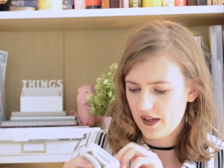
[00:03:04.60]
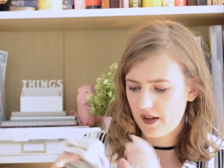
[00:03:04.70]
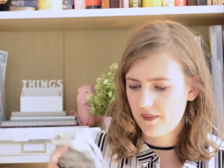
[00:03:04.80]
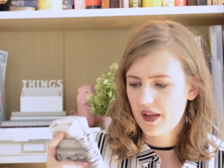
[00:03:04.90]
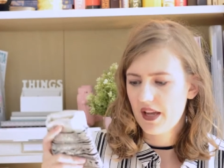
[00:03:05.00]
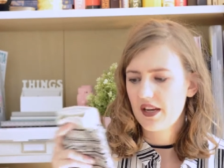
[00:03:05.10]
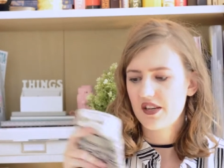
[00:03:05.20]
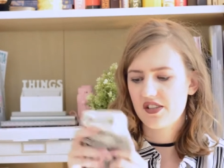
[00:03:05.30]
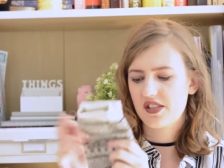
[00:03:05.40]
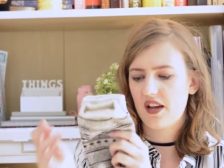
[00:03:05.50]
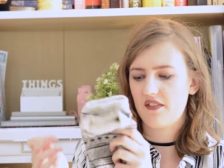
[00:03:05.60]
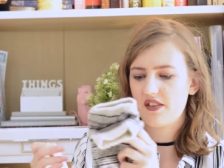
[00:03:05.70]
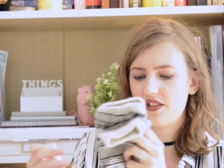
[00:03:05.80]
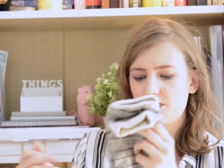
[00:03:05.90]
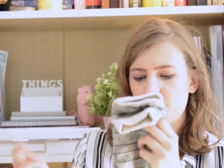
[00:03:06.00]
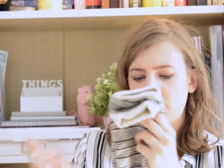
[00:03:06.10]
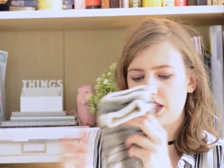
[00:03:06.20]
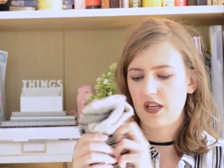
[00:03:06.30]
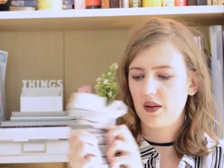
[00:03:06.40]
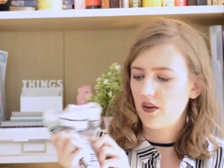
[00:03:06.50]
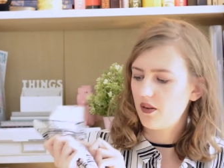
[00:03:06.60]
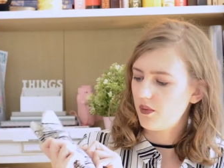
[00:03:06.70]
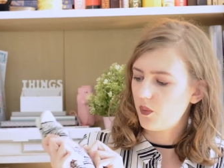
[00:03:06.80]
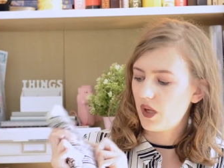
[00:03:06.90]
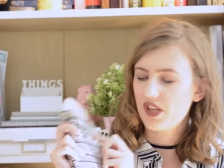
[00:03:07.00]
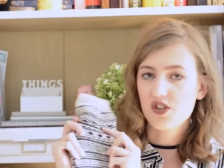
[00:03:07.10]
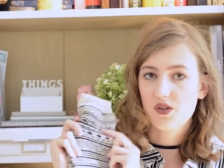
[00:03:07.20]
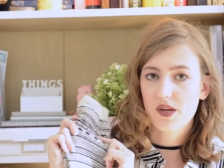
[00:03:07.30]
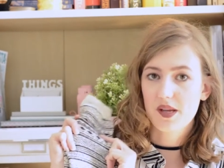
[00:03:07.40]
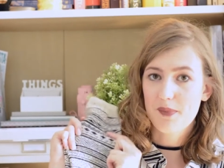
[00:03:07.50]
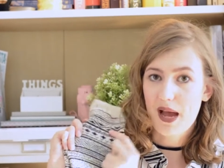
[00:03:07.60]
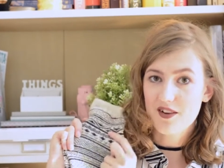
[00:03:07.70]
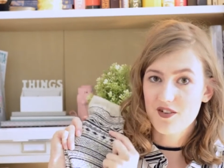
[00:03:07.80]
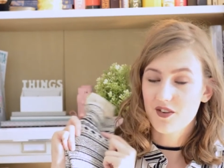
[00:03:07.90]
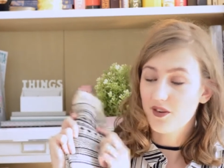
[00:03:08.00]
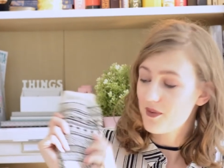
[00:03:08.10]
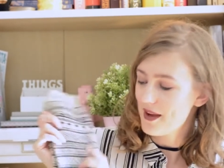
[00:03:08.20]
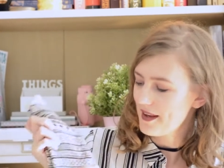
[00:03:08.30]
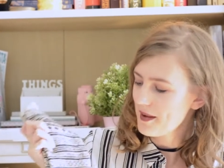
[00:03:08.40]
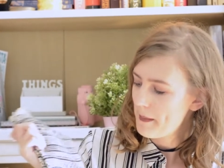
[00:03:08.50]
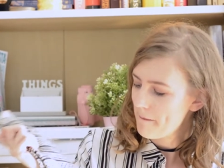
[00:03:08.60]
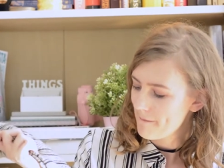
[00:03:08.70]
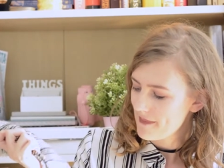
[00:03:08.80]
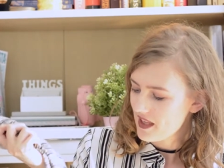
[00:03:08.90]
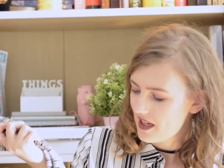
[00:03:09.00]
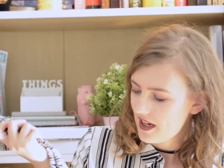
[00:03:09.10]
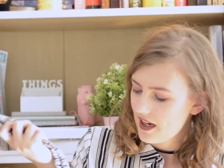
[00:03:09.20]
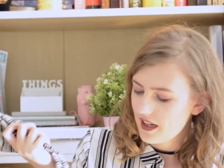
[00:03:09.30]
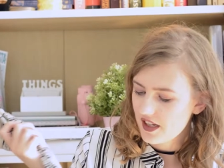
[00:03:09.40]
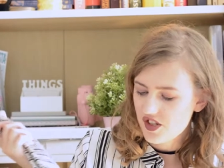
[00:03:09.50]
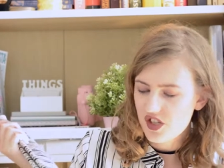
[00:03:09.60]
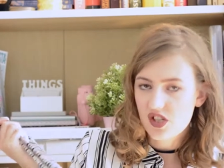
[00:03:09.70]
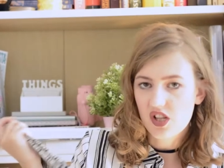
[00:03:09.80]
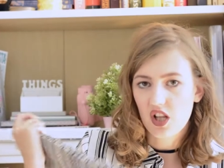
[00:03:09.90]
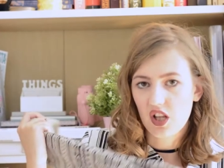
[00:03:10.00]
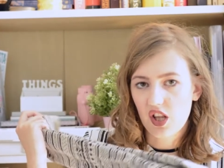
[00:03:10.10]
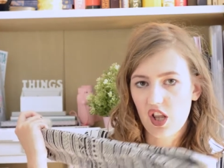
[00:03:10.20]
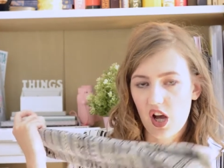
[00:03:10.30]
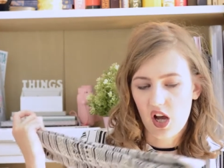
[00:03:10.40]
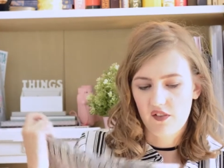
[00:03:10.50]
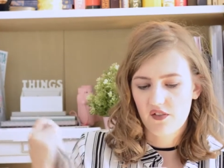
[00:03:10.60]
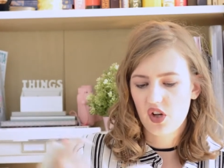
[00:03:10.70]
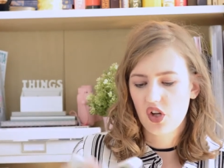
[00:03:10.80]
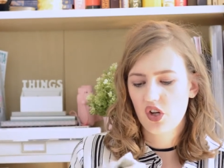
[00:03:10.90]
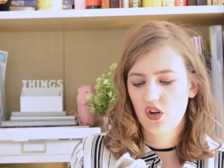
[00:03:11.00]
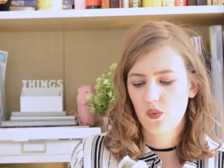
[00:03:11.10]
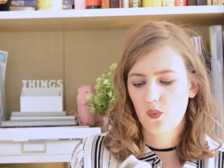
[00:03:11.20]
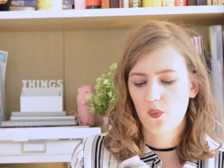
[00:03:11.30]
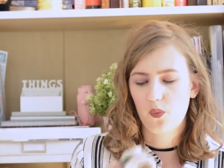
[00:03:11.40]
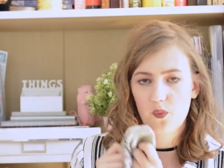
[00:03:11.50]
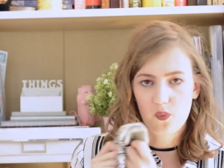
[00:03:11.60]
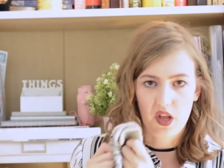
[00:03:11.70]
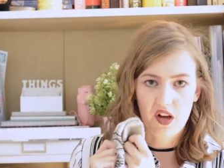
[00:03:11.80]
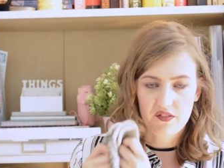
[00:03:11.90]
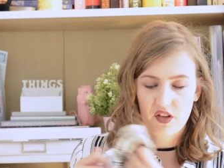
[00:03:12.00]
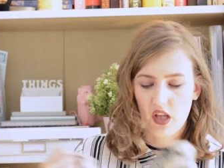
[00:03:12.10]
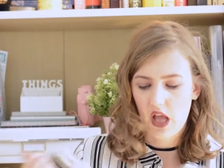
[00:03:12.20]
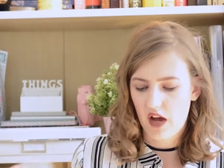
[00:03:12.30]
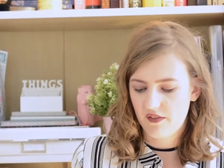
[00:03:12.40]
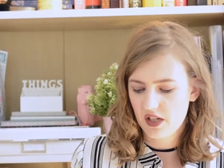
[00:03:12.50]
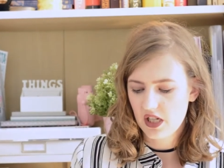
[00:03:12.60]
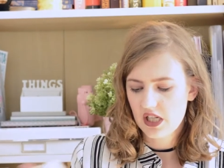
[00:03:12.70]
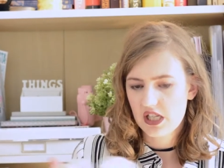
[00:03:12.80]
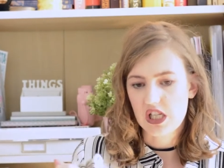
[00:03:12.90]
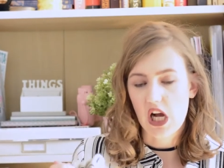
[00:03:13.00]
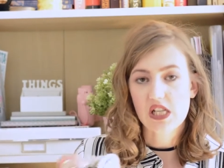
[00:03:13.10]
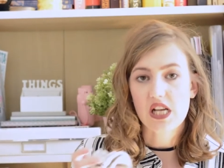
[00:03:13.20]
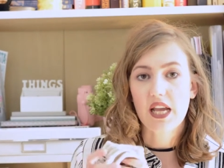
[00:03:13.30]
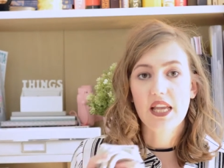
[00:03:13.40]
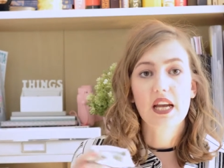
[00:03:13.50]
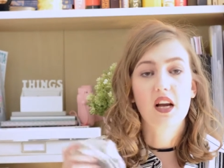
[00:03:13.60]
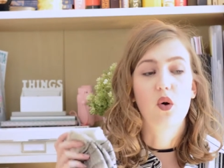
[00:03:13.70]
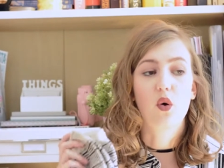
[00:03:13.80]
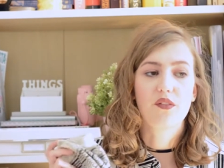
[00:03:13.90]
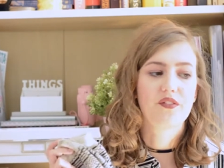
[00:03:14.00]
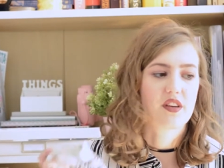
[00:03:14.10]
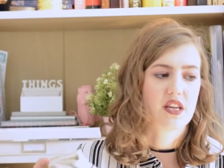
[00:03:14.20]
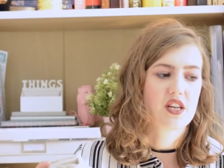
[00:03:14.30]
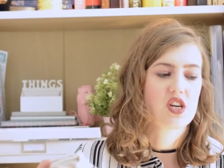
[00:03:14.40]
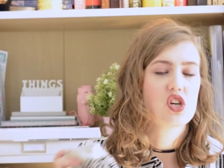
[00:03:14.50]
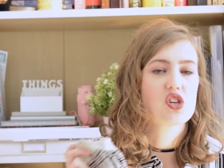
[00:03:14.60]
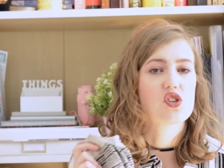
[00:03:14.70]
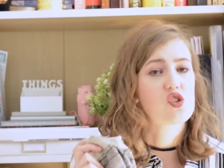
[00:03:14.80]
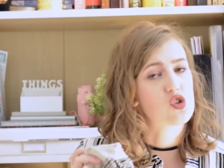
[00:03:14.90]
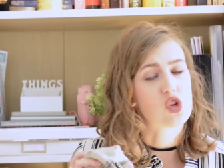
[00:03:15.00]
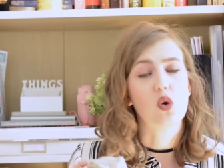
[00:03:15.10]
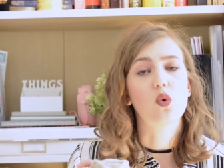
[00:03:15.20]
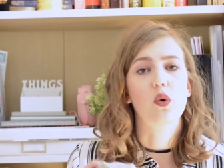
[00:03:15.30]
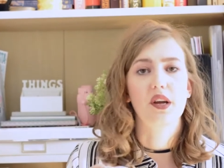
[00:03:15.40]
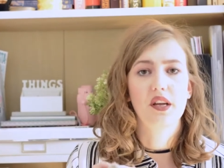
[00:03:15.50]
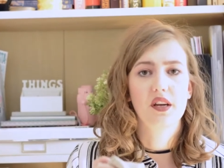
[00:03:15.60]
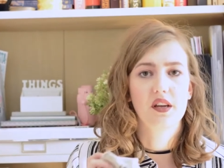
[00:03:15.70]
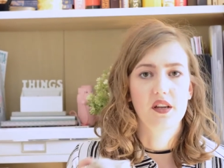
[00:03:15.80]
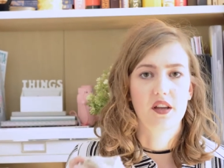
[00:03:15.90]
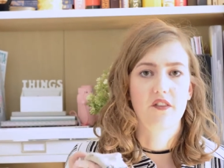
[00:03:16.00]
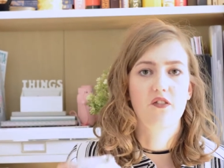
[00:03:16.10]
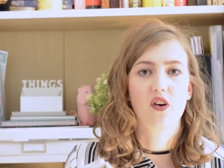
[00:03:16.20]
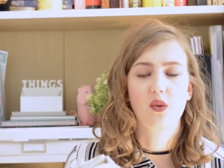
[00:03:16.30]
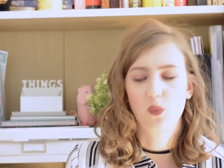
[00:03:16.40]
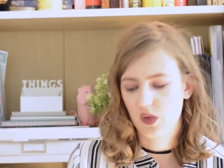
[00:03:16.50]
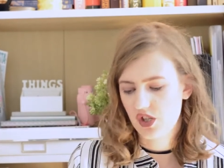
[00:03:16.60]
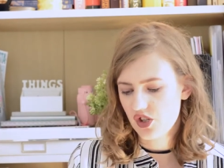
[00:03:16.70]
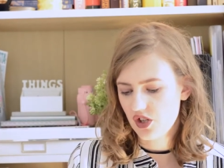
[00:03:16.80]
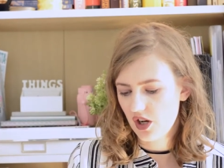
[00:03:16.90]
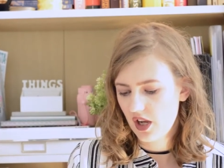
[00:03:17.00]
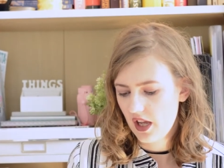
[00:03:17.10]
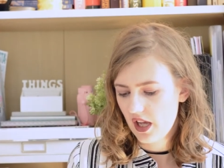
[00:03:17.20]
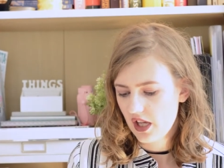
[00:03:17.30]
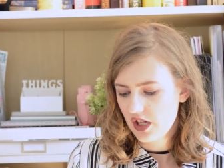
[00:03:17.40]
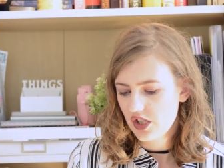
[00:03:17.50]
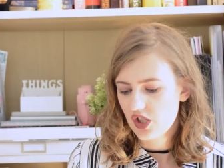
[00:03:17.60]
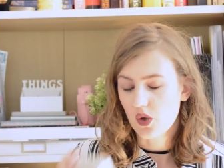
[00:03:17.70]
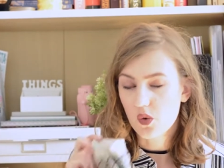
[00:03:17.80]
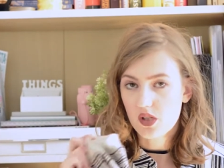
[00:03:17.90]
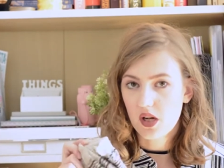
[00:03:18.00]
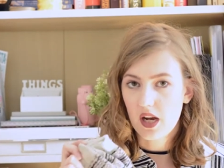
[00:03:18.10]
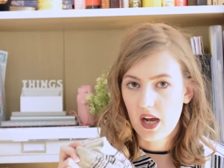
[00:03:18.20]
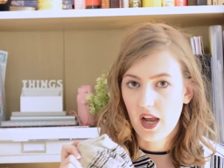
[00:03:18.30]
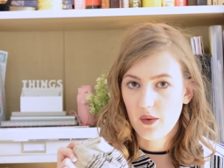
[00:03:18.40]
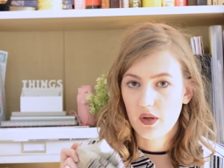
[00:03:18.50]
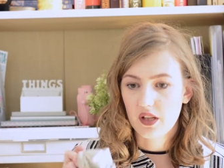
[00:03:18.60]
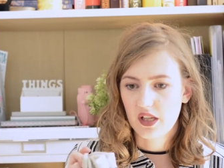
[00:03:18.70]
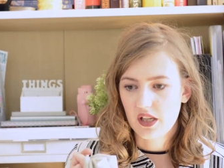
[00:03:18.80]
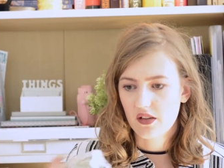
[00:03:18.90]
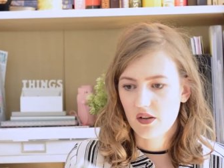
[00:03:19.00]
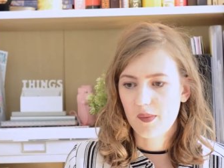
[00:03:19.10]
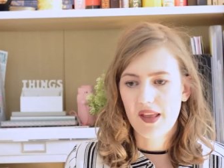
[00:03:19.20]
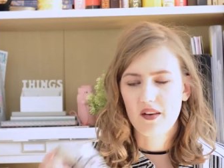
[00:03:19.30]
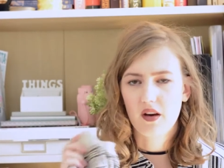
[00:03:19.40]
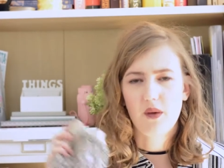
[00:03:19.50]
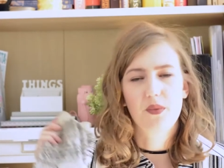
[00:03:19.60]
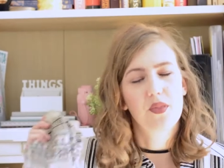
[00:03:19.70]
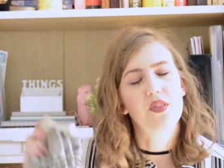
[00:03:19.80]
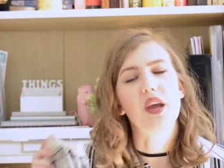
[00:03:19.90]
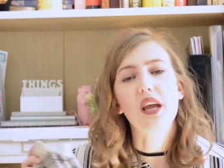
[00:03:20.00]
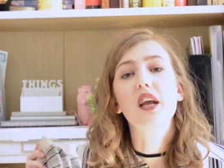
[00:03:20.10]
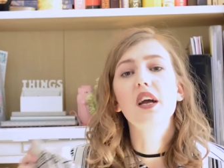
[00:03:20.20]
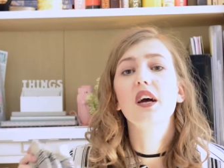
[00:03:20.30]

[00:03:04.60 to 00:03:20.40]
Um, just have this really wintry pattern already, and I just love love, love socks. I get cold feet so quick in fall and winter, so I really, no matter how thick